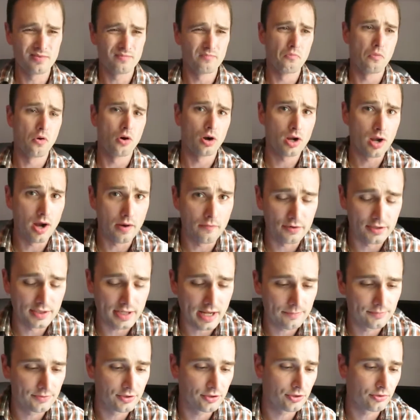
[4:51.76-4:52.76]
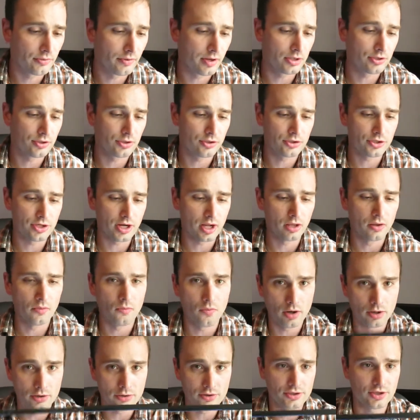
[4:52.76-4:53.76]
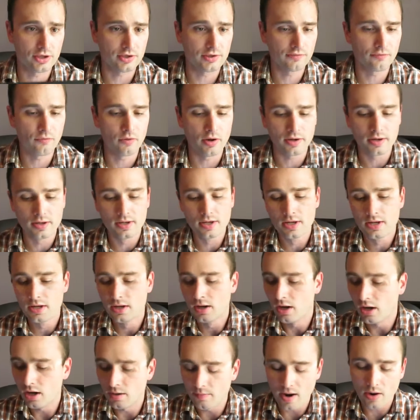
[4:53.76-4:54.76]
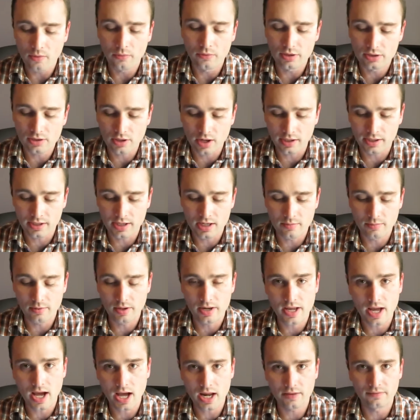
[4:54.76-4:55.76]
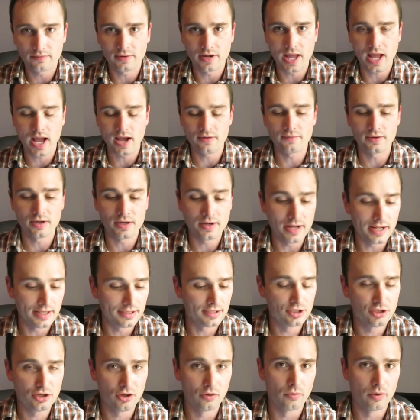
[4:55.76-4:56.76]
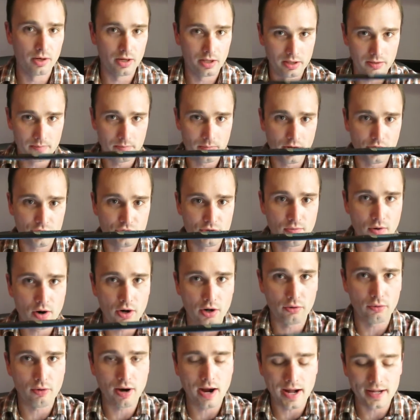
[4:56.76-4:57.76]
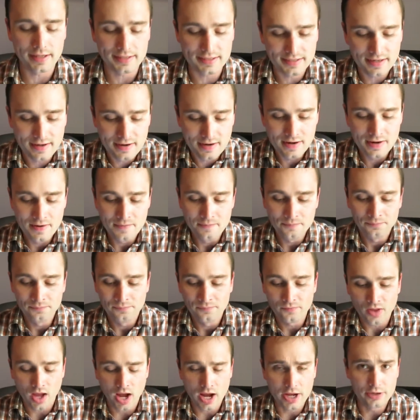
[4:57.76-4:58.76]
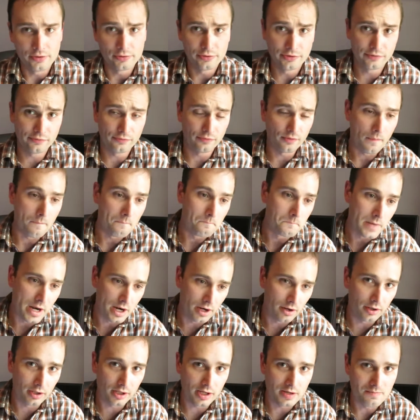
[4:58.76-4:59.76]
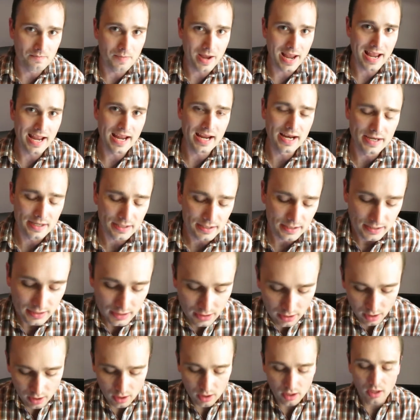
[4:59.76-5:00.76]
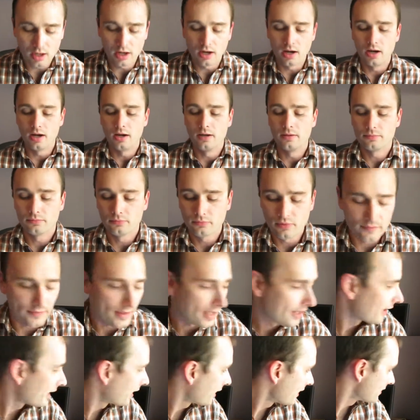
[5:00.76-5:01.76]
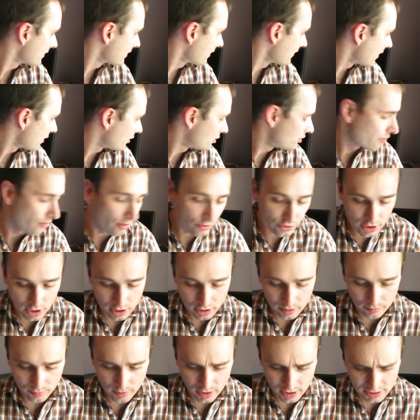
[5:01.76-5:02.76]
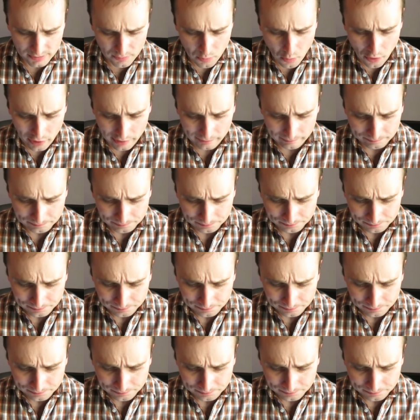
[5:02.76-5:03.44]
more cover type situations, shallow water, 6 foot. I wouldn't talk anybody out of an Avid. It's still one of the benchmark rods. I use for American made, around that, like I said, that $200 price point.